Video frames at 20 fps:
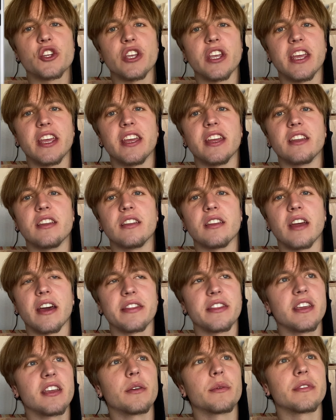in, I
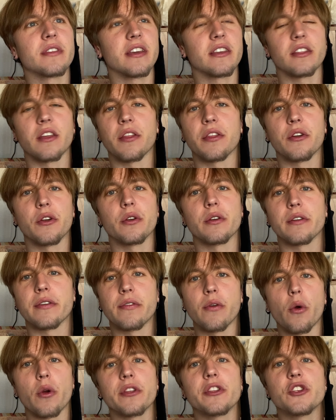think it was like the 3rd or
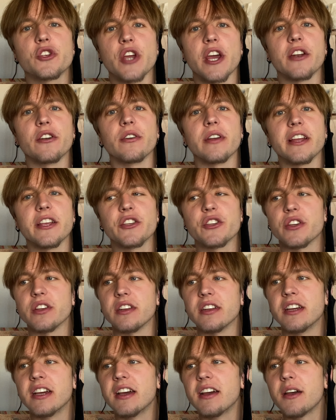4th
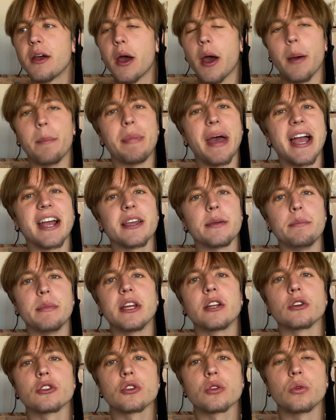generation back in
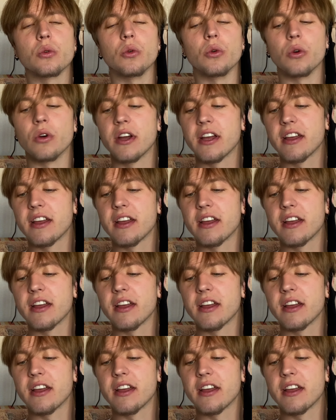middle school,